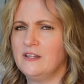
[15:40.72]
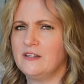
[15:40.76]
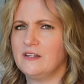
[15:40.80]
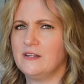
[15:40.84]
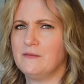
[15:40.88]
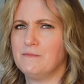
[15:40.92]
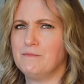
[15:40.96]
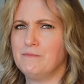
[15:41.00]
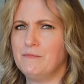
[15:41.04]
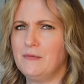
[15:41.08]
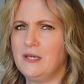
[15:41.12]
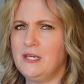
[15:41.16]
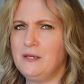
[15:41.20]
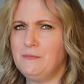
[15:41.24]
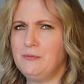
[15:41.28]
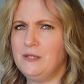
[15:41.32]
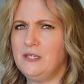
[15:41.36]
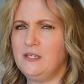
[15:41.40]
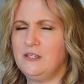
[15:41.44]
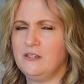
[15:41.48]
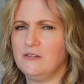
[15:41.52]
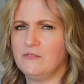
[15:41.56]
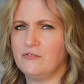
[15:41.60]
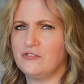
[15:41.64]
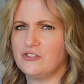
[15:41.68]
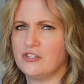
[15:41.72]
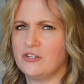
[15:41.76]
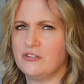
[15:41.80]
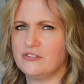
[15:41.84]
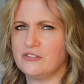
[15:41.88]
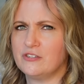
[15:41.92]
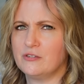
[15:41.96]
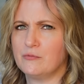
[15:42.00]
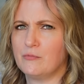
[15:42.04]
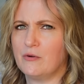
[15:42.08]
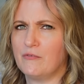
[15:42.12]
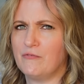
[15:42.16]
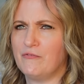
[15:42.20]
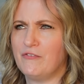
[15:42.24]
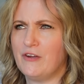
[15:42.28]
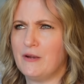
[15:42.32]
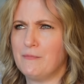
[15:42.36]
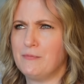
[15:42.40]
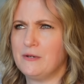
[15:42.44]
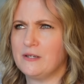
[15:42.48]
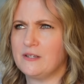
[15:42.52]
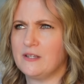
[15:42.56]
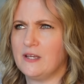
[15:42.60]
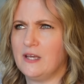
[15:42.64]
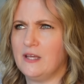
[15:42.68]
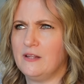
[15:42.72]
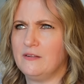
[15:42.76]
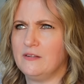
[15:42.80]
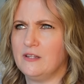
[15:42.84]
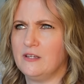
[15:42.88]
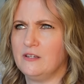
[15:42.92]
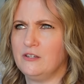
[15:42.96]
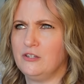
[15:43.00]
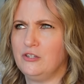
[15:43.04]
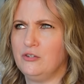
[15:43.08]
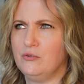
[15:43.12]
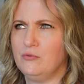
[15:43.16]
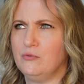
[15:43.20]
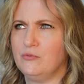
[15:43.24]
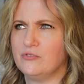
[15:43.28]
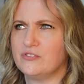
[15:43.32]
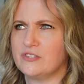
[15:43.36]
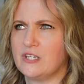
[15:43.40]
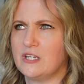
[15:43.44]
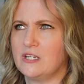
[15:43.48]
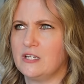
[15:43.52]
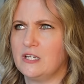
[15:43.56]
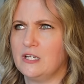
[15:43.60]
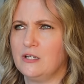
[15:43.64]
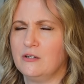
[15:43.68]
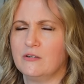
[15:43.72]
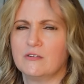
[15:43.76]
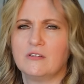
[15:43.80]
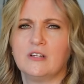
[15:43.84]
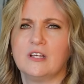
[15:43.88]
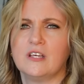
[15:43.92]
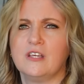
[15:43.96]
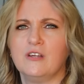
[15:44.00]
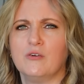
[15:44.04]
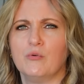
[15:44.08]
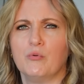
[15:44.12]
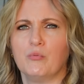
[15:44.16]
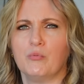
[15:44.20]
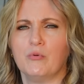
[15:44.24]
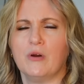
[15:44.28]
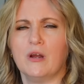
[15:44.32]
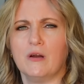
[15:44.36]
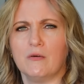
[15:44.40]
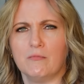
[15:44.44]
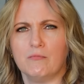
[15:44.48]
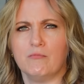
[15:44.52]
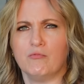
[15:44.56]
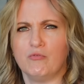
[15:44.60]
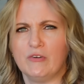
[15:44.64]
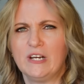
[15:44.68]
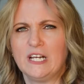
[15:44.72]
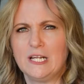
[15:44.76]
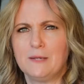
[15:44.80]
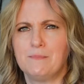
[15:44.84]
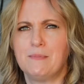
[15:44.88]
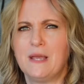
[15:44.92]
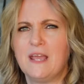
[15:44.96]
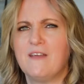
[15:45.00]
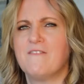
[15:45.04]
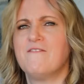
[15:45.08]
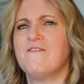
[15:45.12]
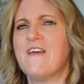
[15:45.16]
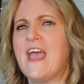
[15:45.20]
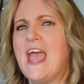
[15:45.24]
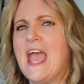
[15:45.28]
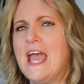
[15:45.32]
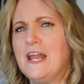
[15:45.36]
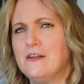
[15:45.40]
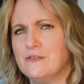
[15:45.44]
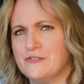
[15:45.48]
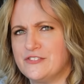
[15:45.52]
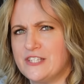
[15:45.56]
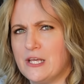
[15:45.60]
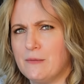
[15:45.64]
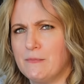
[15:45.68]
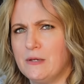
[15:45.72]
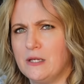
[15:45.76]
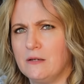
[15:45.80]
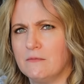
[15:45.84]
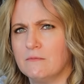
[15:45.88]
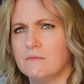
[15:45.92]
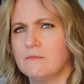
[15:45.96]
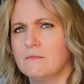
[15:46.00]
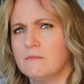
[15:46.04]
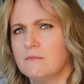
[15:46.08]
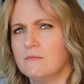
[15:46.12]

that maybe you've chosen the wrong fabric and that you suddenly look like you're a really big fan of something,